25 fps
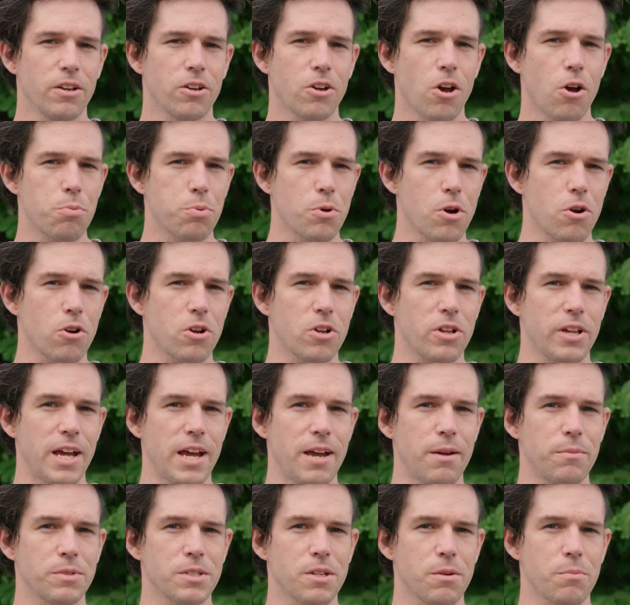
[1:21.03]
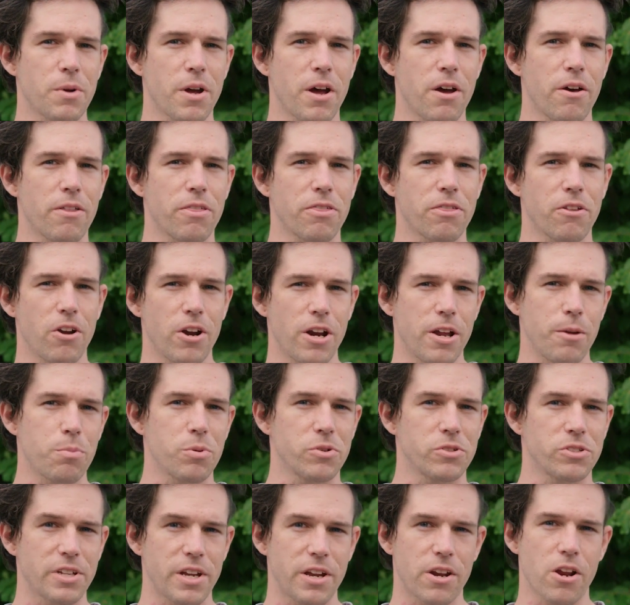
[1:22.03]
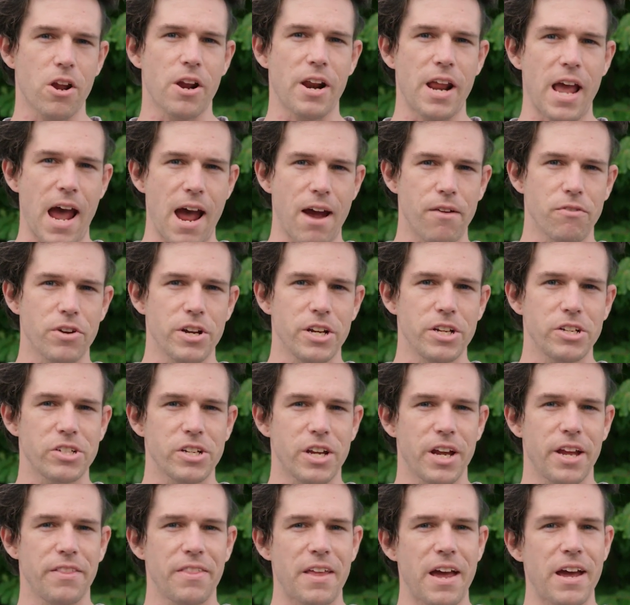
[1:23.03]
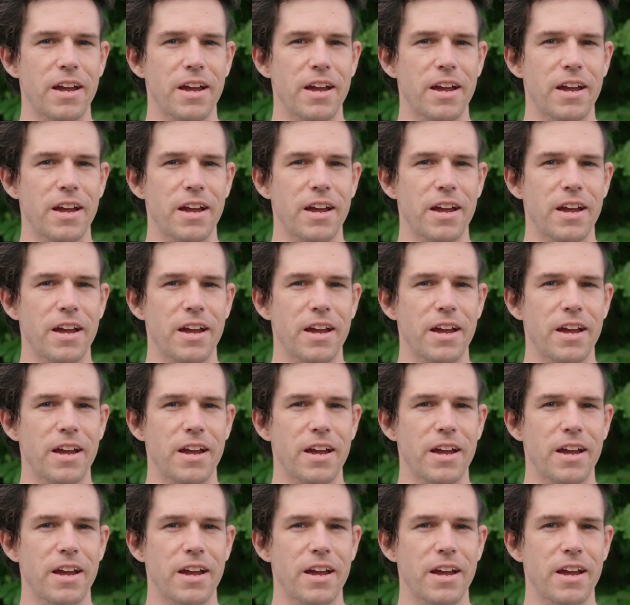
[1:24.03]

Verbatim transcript: GoPro claims about thirty percent on average, and